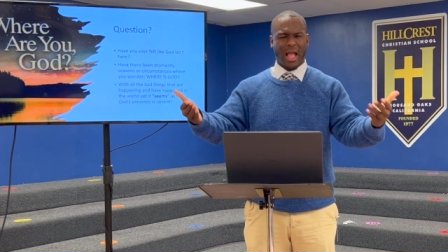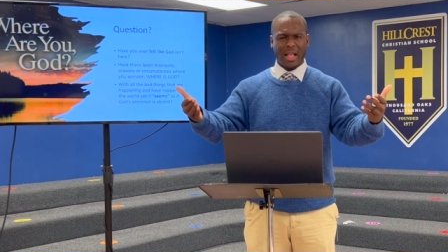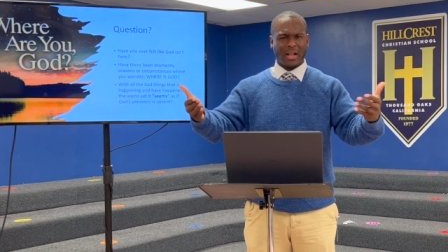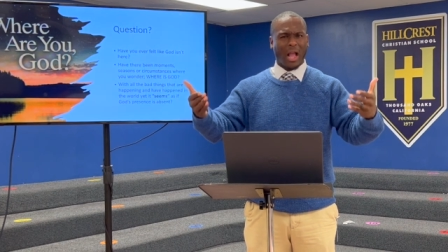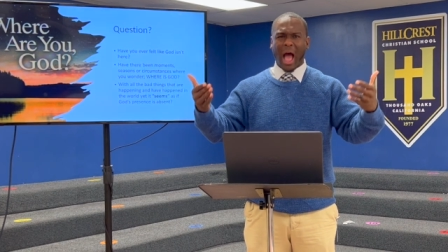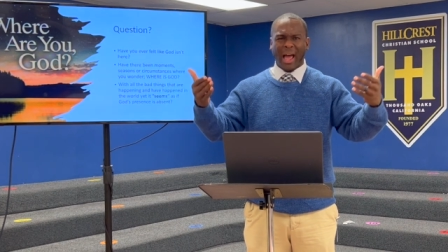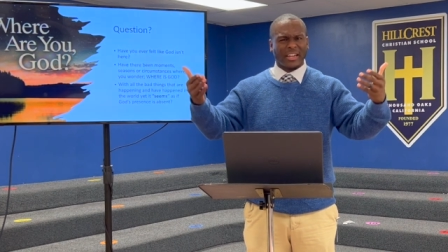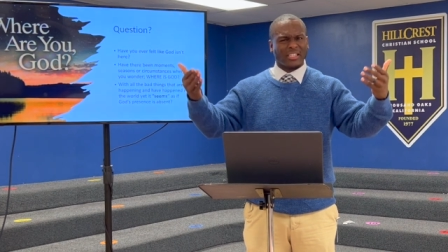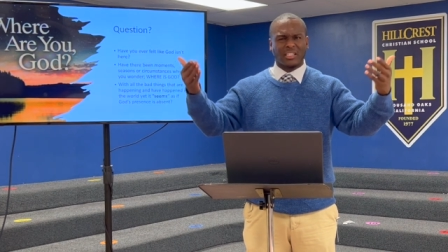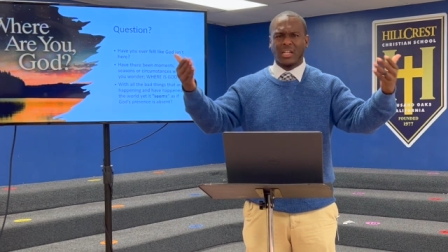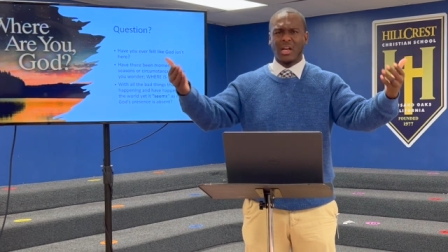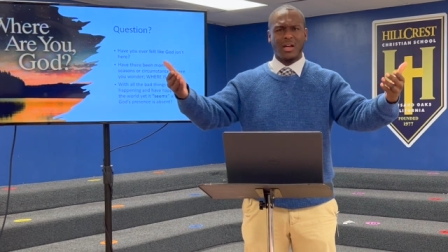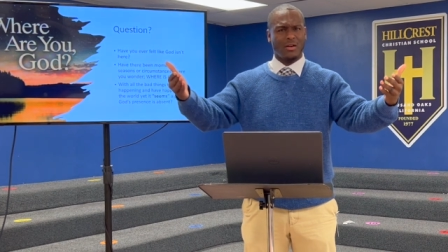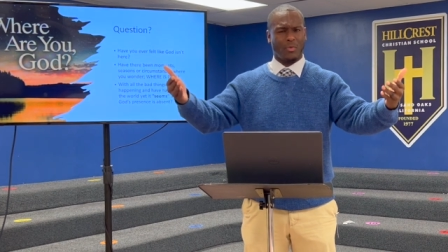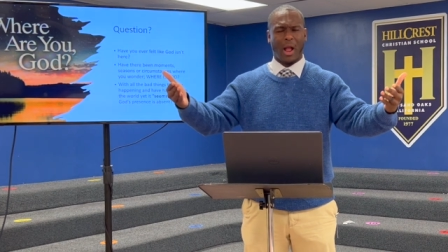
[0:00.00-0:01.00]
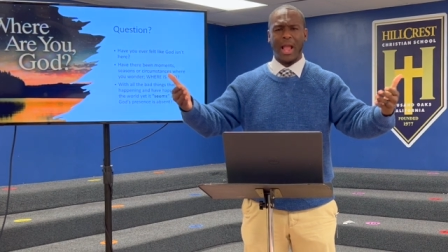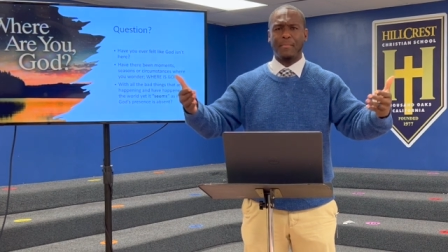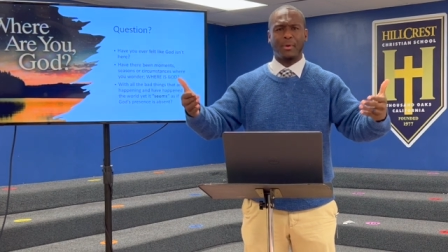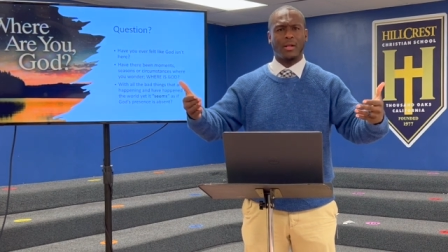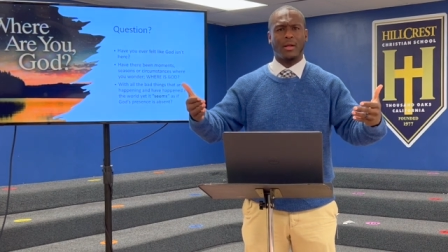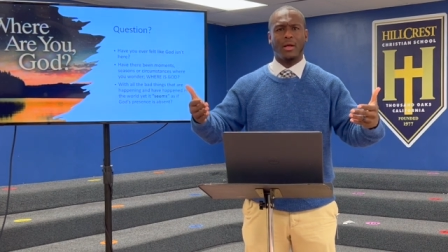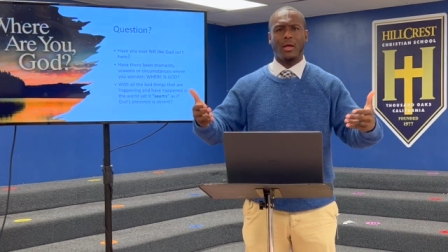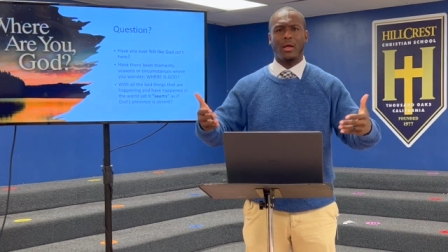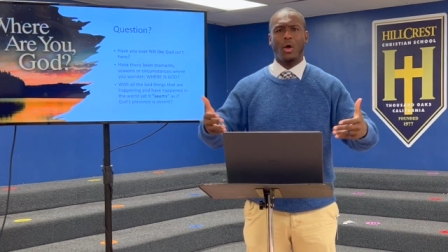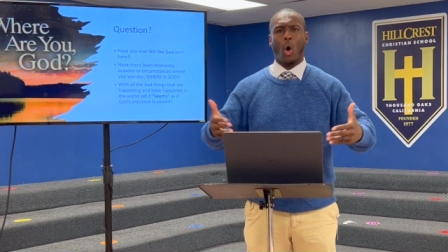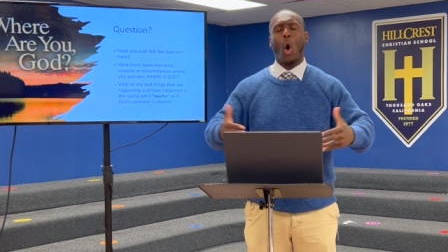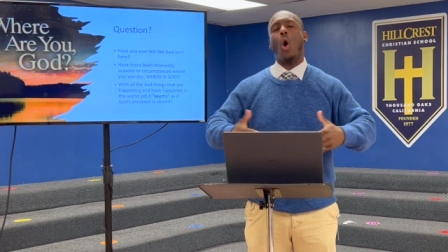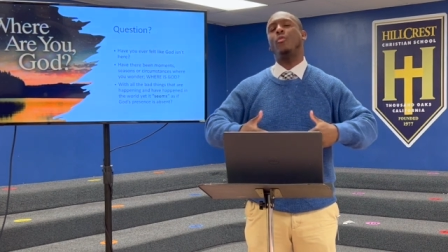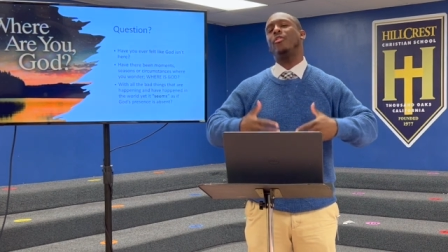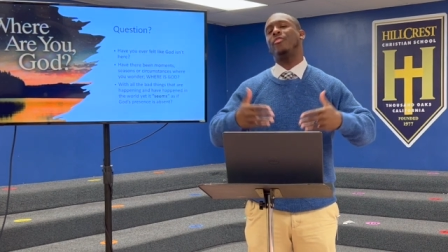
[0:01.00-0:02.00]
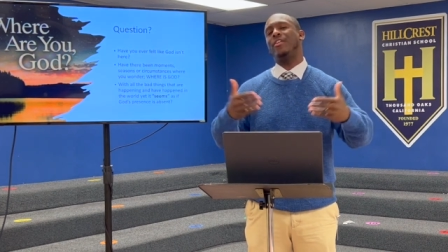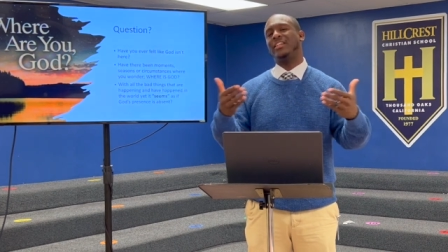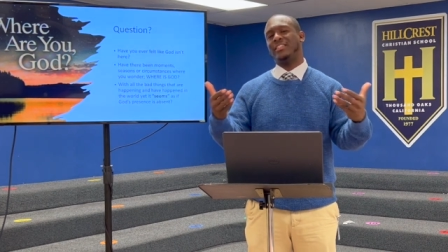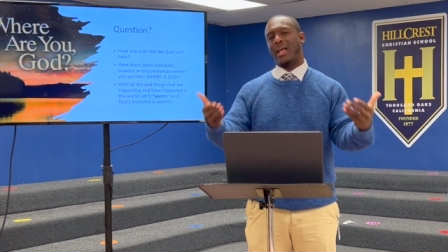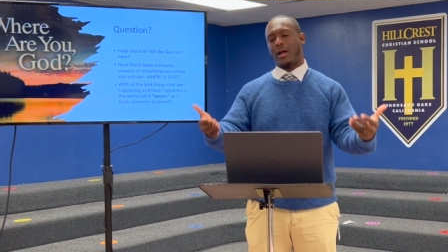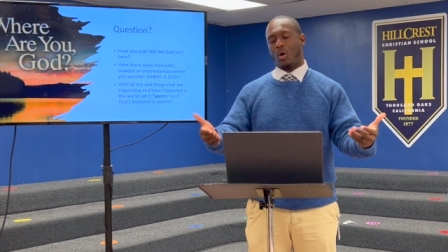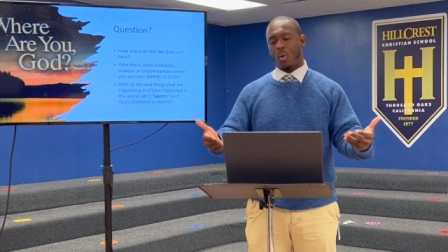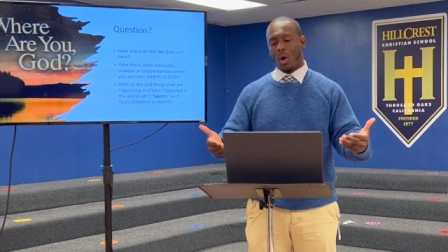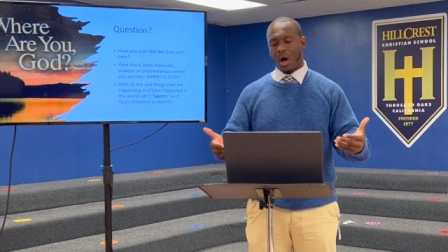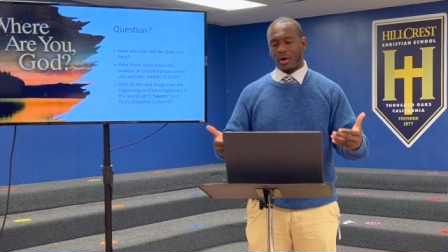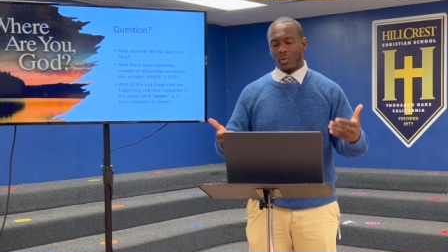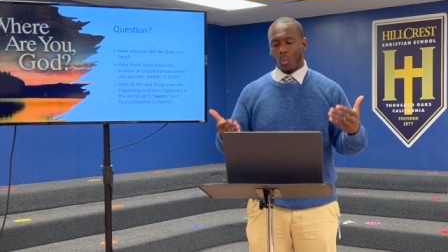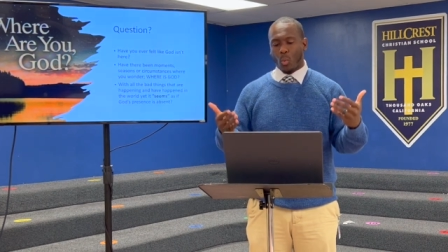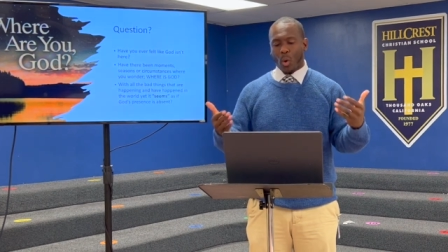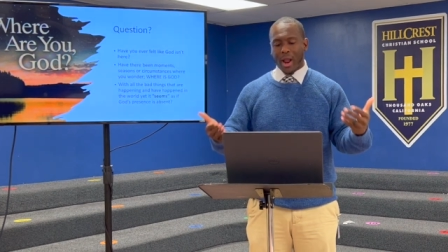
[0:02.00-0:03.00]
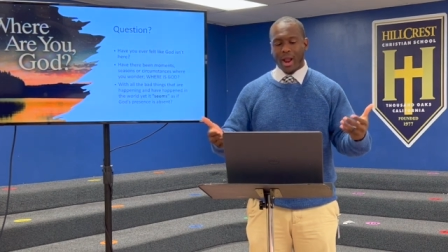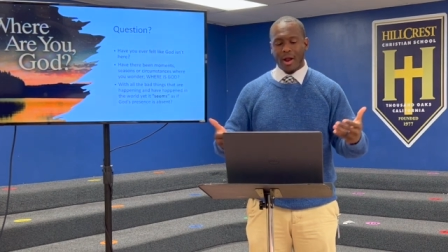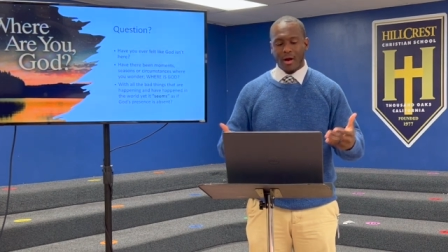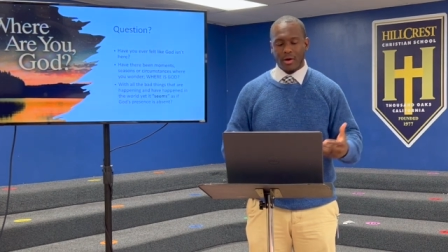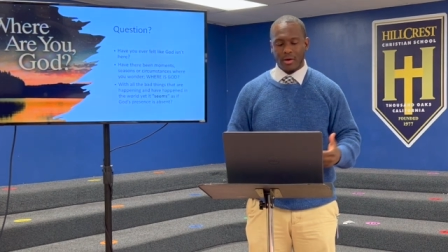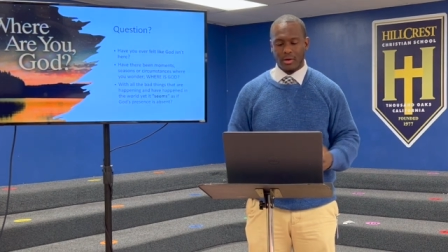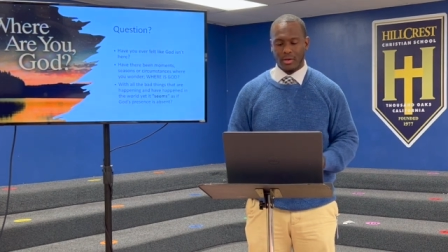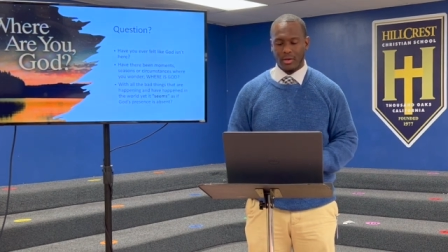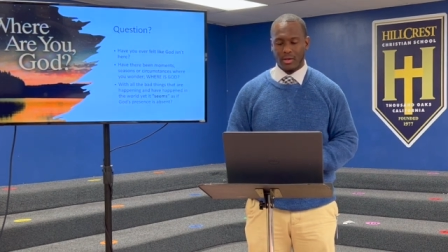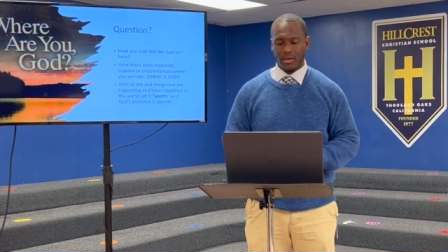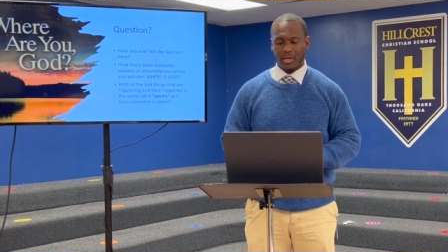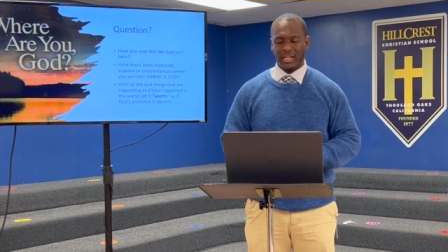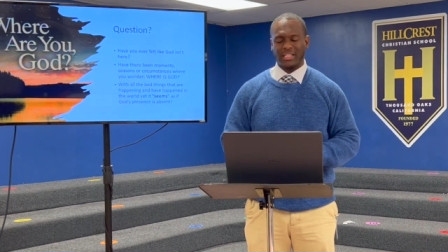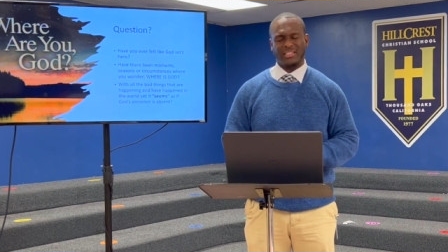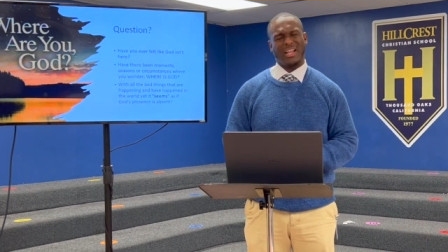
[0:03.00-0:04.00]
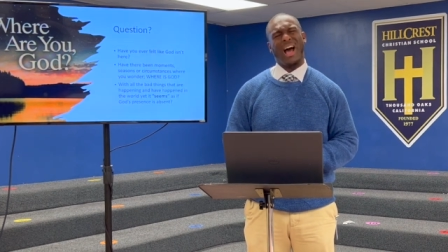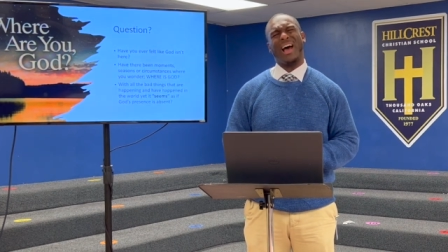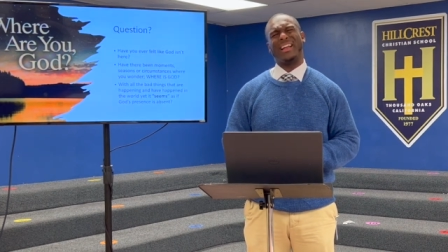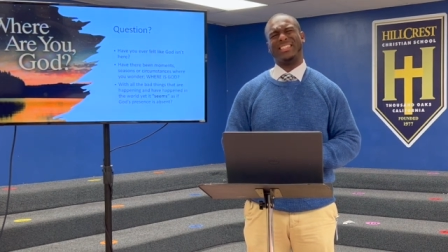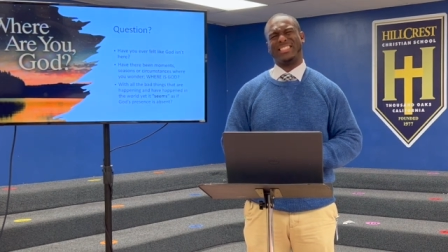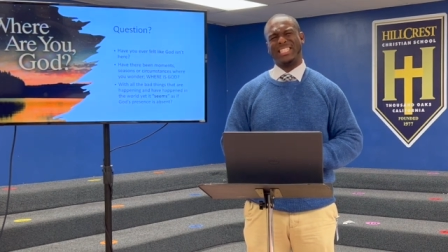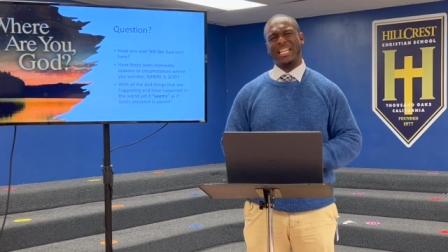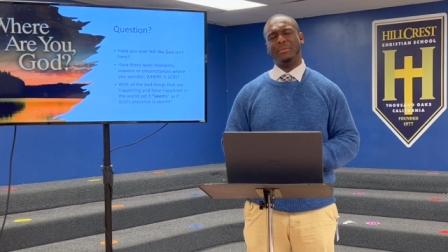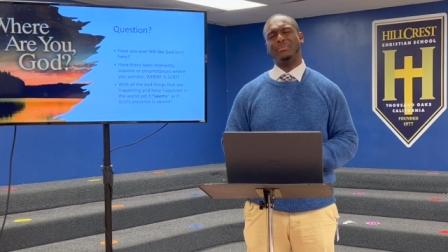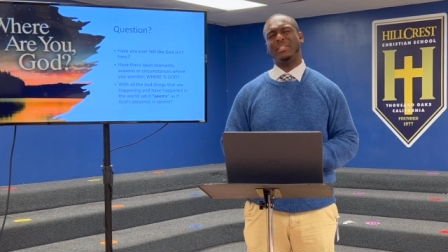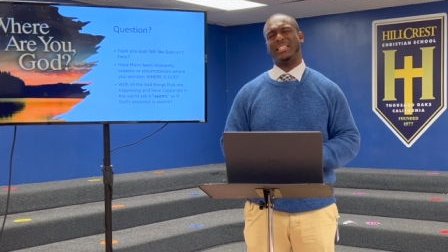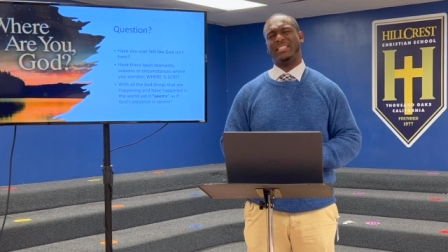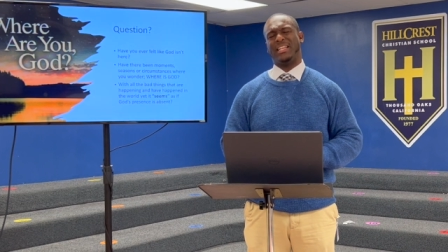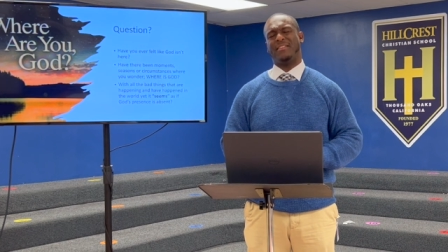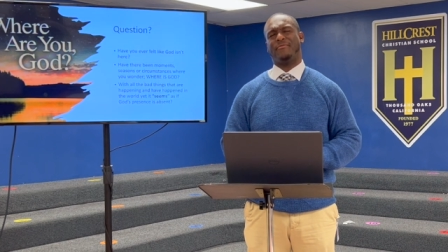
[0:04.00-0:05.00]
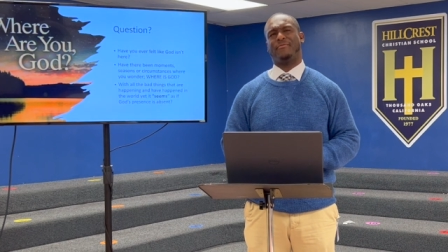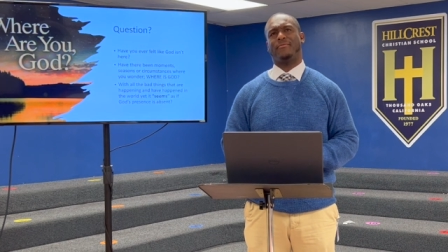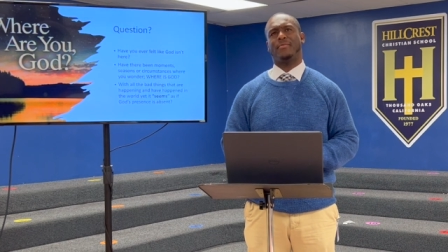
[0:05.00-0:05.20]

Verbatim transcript: God is good, right? But all the things that go on, where is God? It seems as if